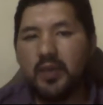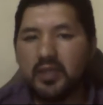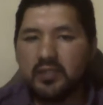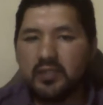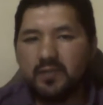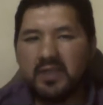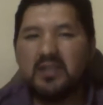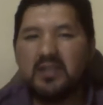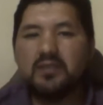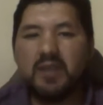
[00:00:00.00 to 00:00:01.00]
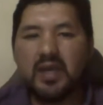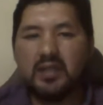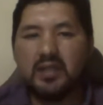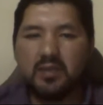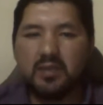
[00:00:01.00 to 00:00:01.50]
person feels
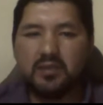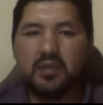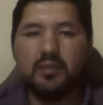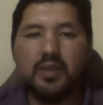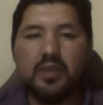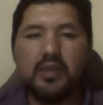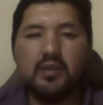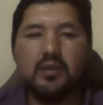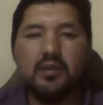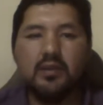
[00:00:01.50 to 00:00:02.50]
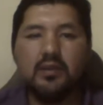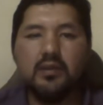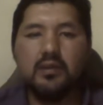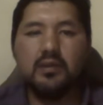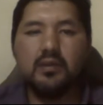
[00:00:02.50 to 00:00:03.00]
bad about something.
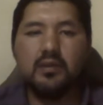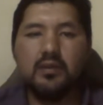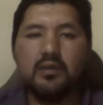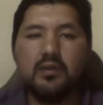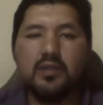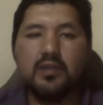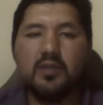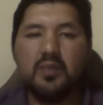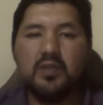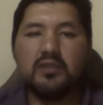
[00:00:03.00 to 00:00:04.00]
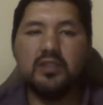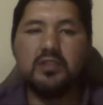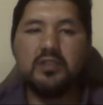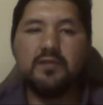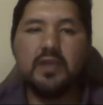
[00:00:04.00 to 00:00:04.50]
The person
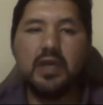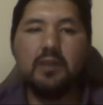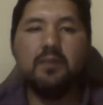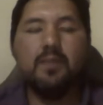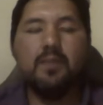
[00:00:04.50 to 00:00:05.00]
is fed up.